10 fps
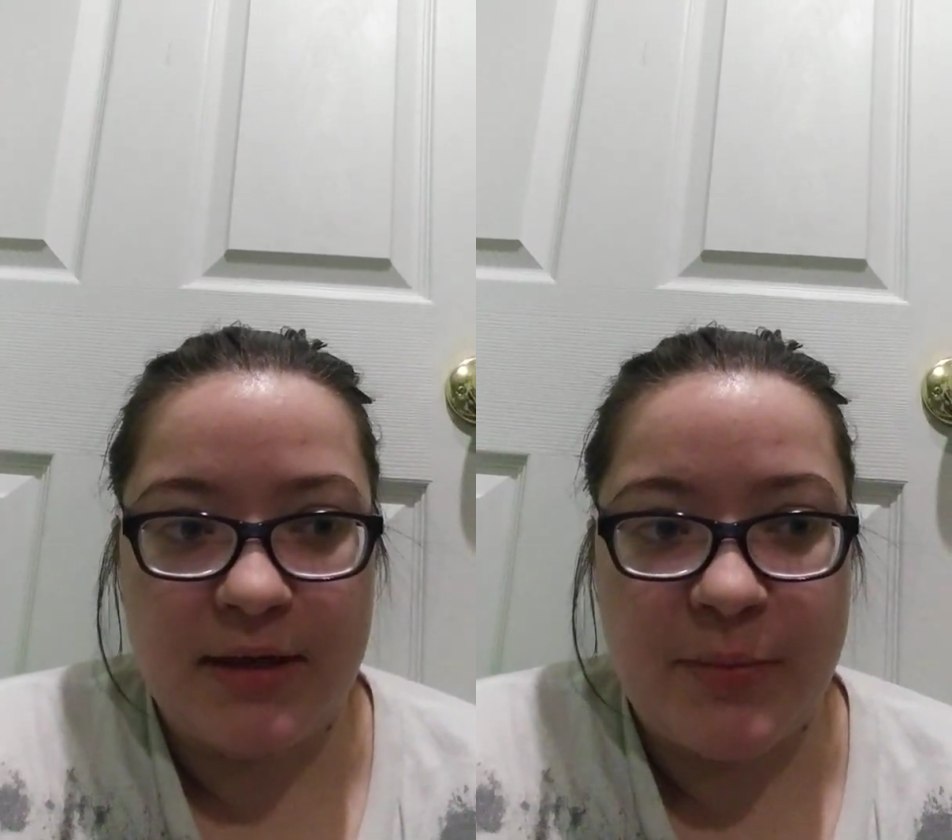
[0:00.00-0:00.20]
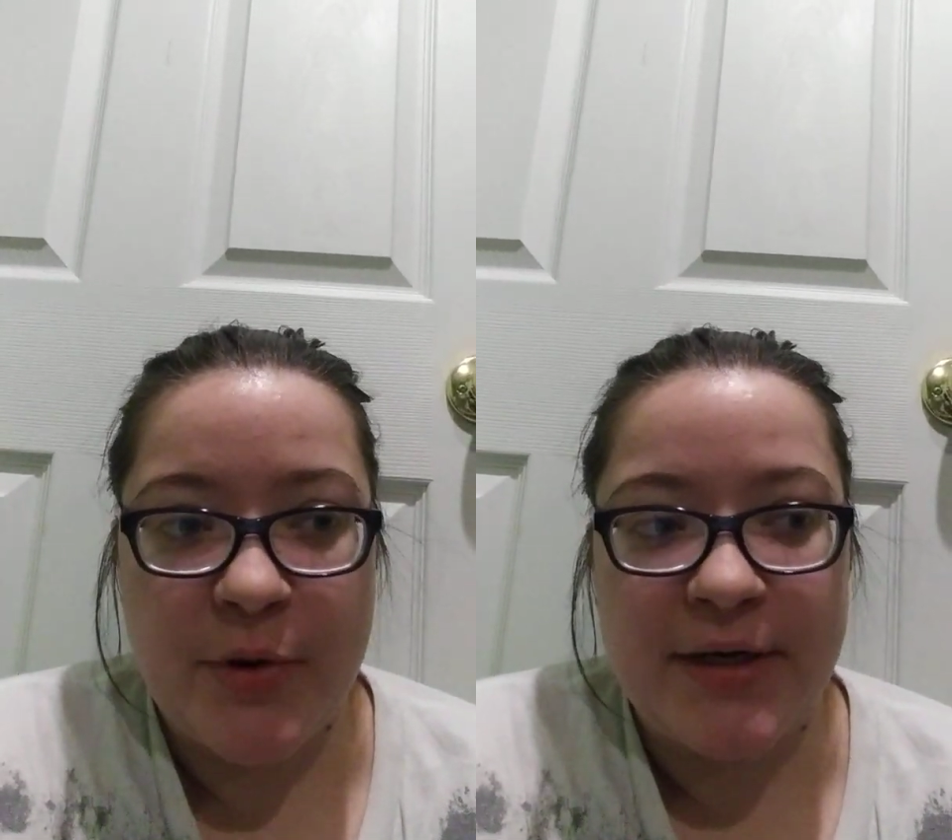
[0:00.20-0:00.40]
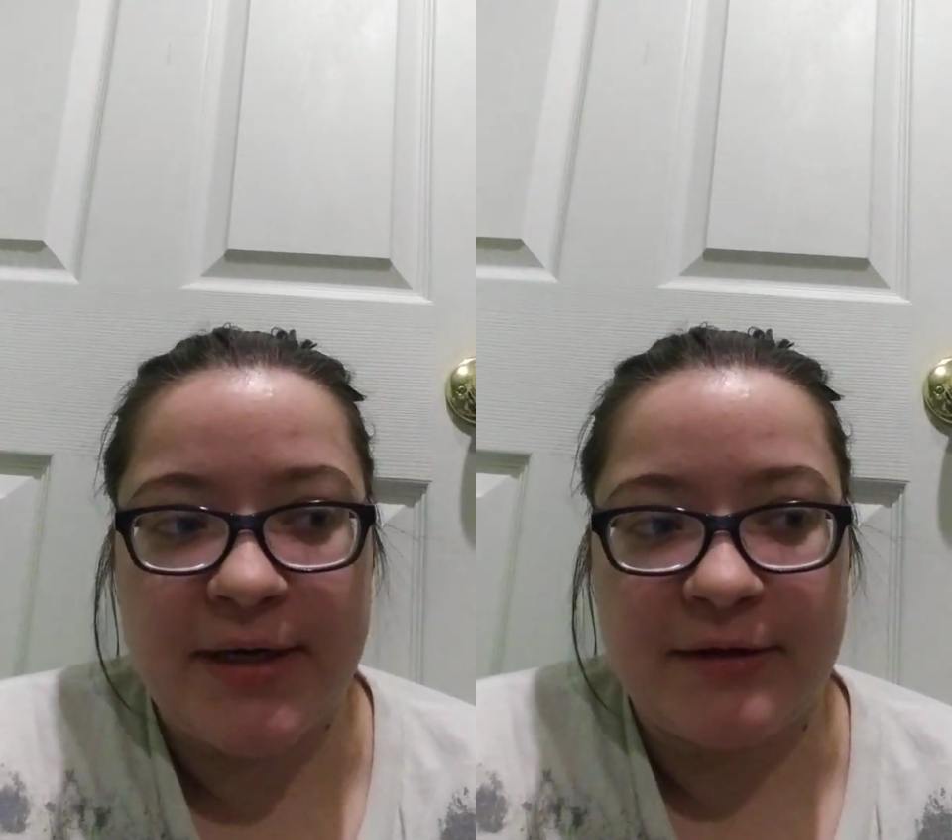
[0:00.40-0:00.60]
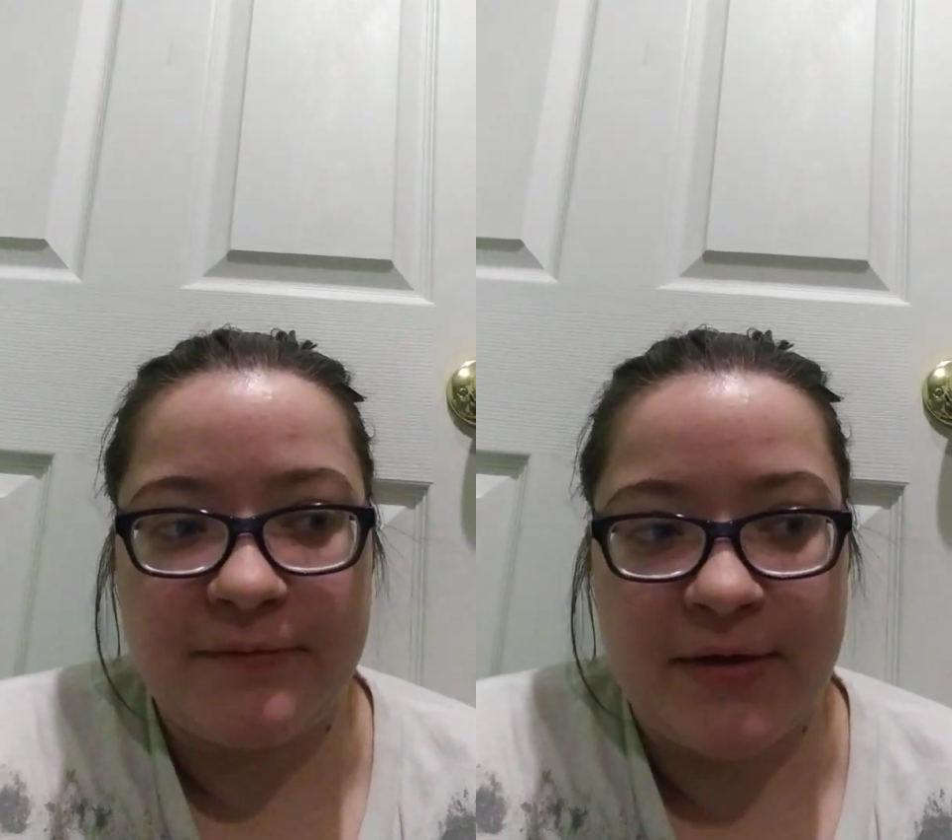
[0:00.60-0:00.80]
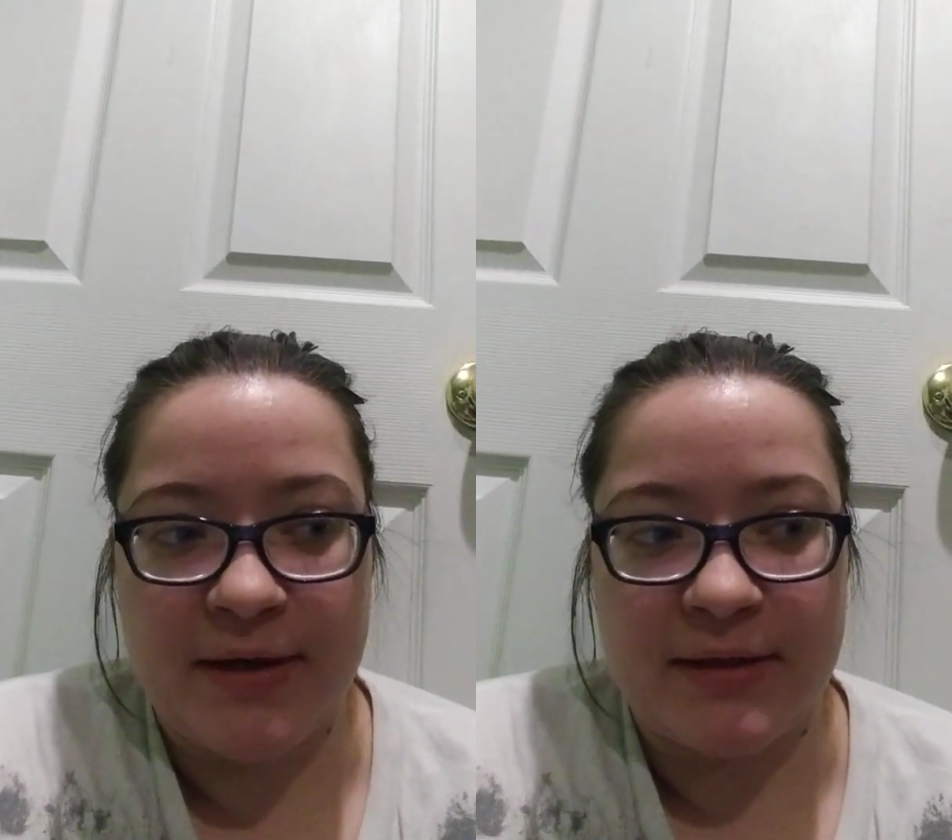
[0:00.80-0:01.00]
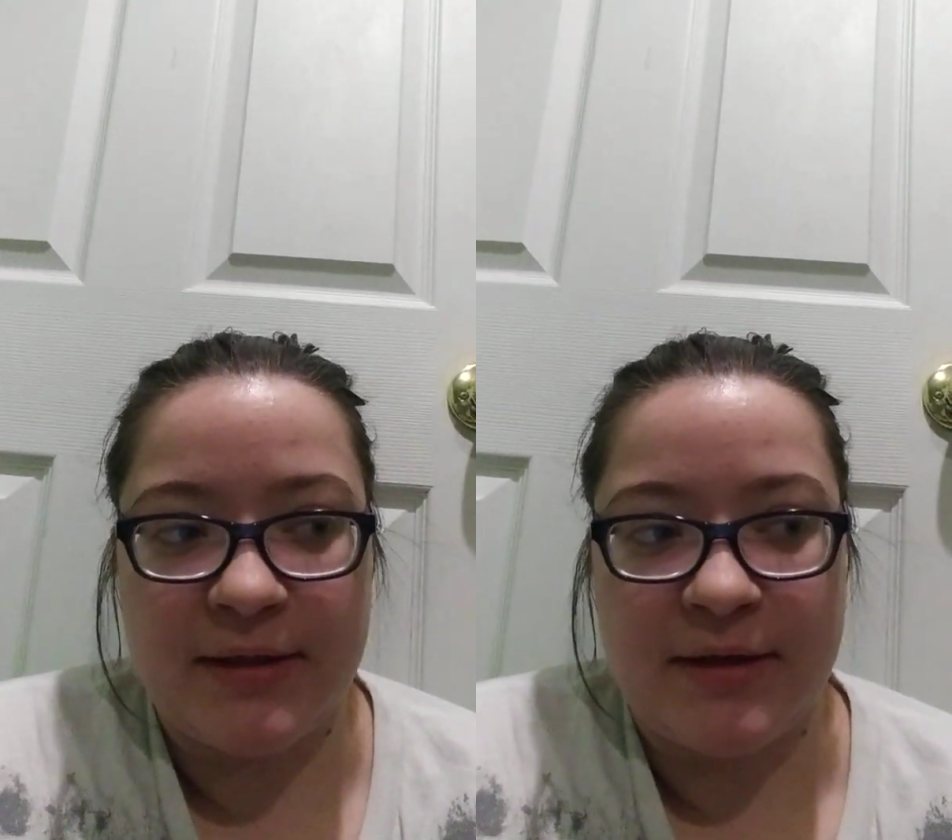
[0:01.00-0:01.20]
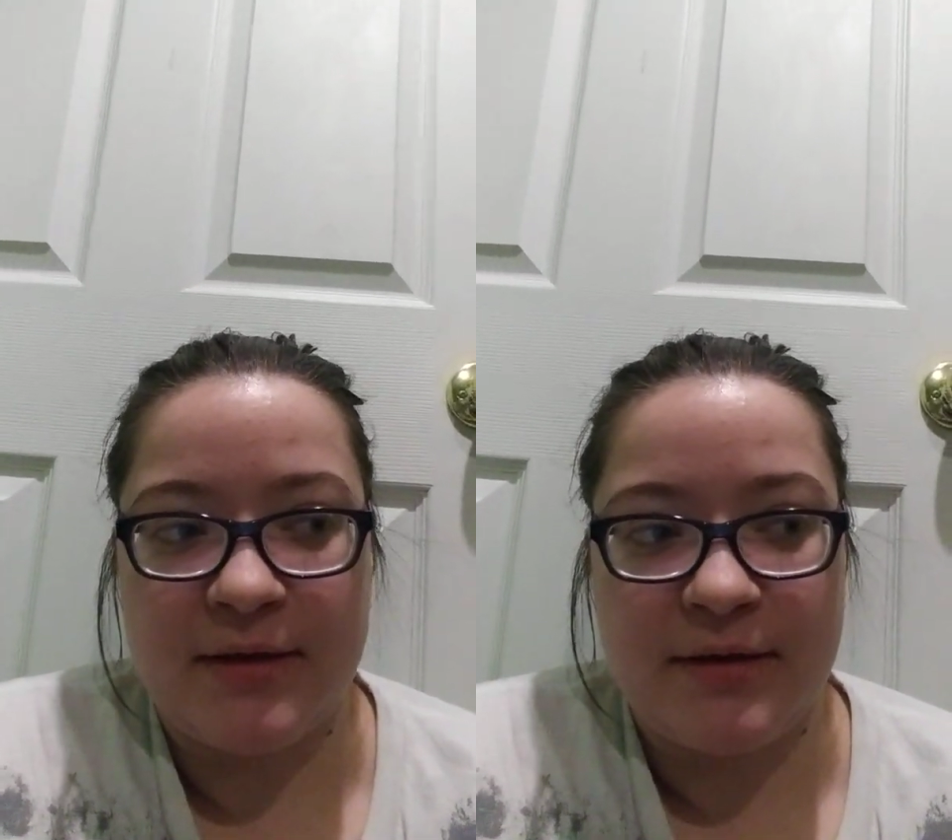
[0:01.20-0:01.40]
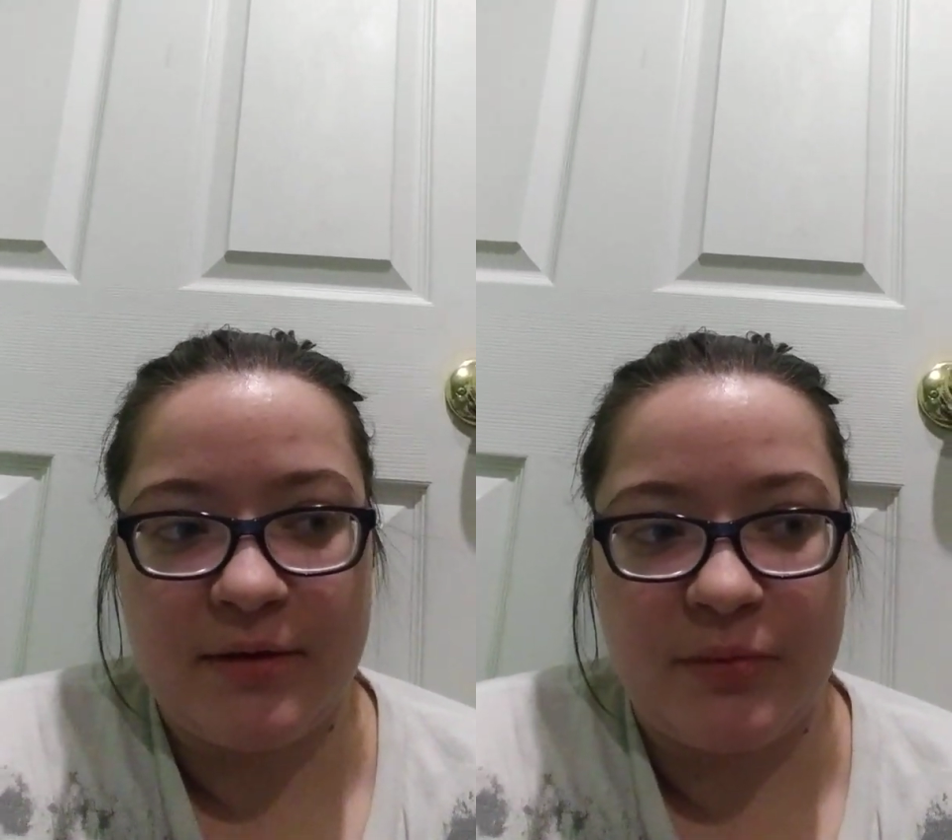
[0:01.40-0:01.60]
pointed out the fact that